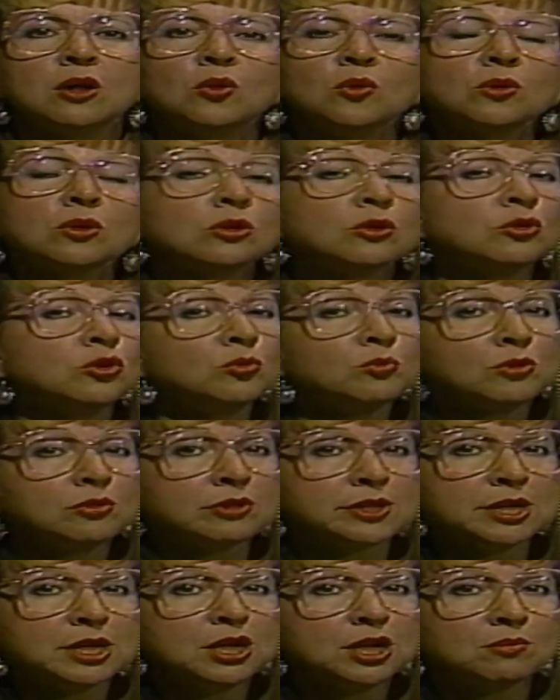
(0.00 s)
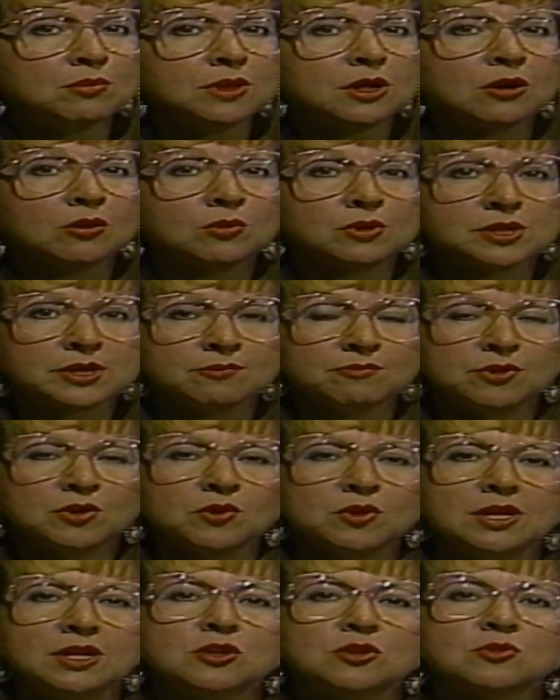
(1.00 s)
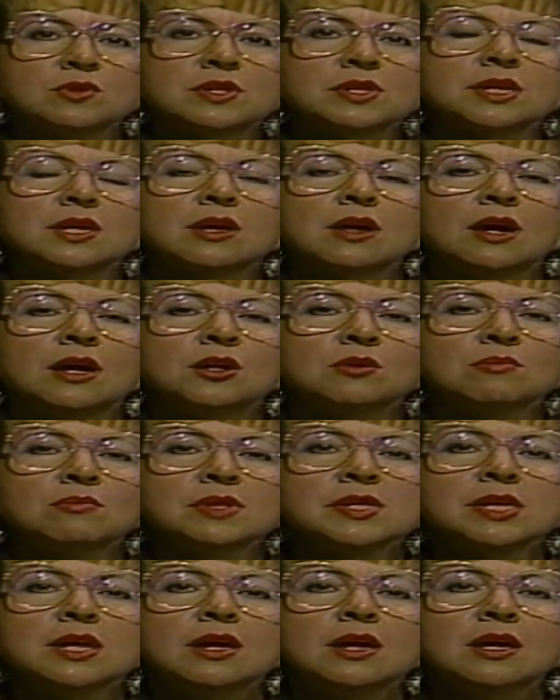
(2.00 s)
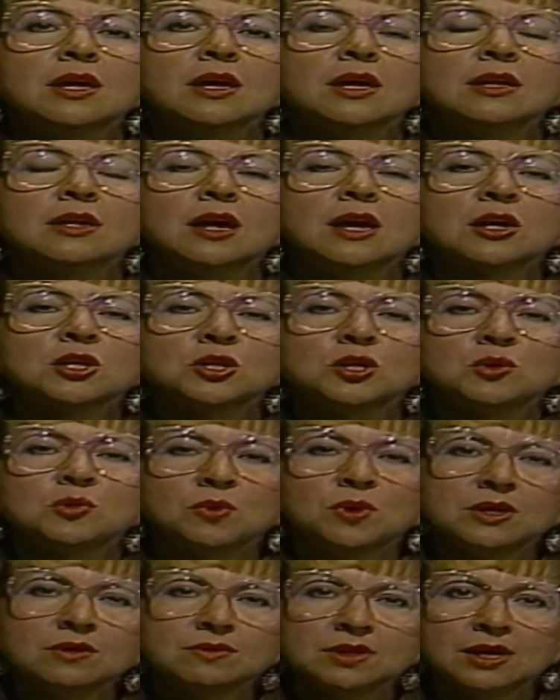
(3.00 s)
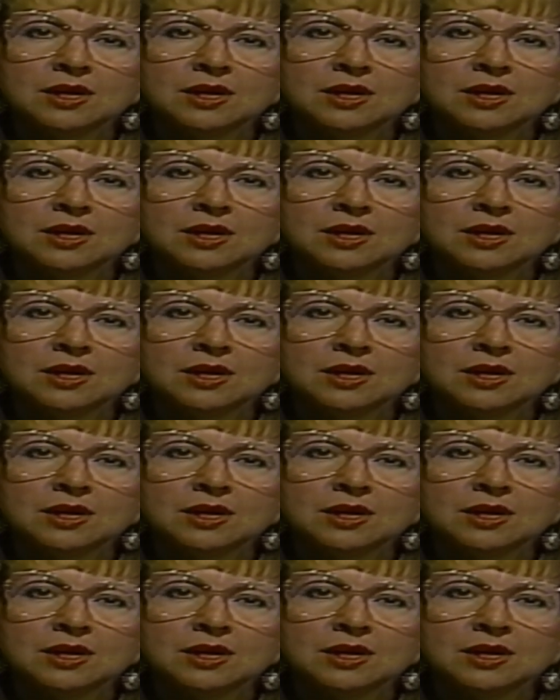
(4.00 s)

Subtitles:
local new museum there with some very interesting items. And actually, one of the